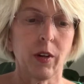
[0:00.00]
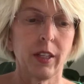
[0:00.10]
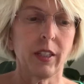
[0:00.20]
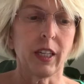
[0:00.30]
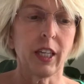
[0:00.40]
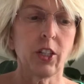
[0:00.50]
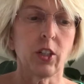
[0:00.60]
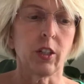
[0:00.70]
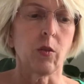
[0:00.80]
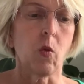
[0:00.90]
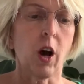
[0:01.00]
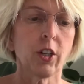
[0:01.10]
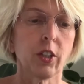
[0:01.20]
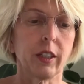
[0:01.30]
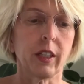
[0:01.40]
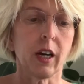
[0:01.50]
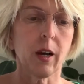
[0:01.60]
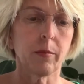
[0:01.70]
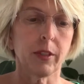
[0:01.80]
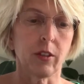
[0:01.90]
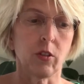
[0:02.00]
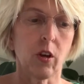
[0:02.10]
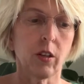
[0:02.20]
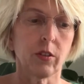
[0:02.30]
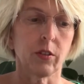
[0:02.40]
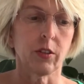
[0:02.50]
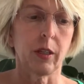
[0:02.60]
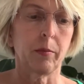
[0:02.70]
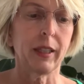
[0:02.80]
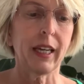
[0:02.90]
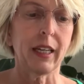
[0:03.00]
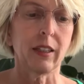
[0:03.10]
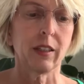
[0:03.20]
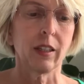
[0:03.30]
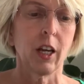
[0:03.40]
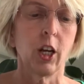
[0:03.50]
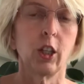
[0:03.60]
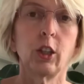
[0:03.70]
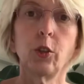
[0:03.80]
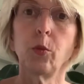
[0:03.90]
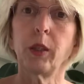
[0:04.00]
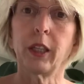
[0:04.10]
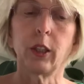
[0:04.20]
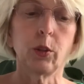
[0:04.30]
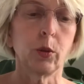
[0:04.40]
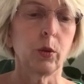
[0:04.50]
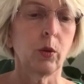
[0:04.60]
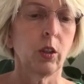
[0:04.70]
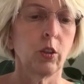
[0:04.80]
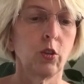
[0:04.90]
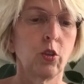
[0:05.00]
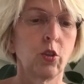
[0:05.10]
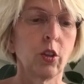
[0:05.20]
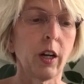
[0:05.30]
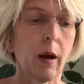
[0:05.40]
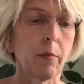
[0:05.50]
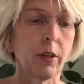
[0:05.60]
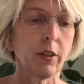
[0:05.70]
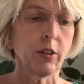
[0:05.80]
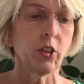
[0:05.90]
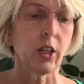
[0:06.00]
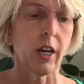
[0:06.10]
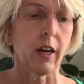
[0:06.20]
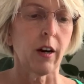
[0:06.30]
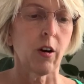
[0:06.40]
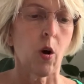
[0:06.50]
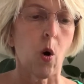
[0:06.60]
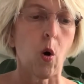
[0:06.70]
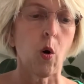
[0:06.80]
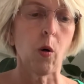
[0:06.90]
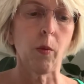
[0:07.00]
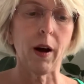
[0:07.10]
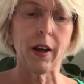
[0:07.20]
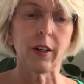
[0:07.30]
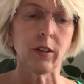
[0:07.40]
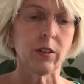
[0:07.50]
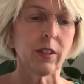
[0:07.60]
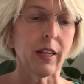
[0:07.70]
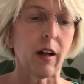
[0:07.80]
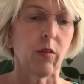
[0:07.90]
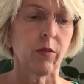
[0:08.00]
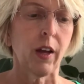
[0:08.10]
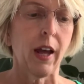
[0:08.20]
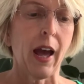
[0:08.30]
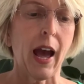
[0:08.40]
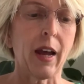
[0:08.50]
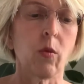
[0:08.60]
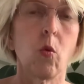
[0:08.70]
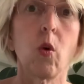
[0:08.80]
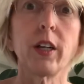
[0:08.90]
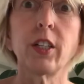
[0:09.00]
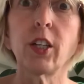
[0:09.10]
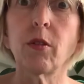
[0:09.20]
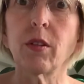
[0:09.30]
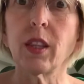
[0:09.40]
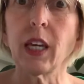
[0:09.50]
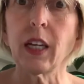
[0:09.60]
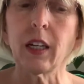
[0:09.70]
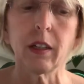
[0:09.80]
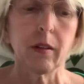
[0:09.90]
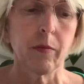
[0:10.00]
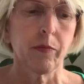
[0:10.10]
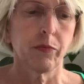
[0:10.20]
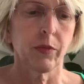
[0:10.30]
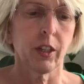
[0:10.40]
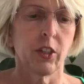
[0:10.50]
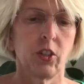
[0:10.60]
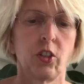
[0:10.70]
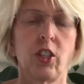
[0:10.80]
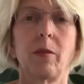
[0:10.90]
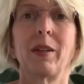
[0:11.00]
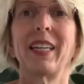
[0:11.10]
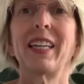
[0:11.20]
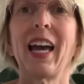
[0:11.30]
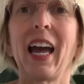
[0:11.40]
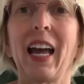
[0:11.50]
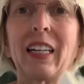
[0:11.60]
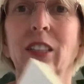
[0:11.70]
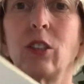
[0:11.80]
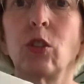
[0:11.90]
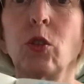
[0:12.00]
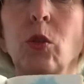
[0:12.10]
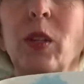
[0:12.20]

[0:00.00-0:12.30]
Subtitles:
in the kitchen washing the cups and saucers and plates, Luby Lou stood up in her chair all by herself, and what do you think? She began to